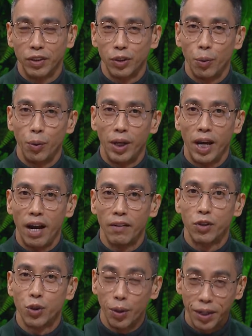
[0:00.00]
so we
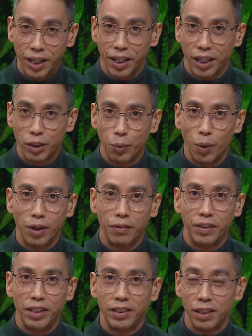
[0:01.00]
have joining us one of
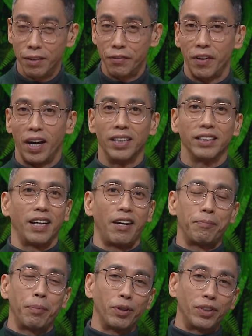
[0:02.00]
the cinephiles that
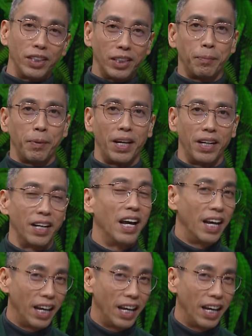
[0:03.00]
have participated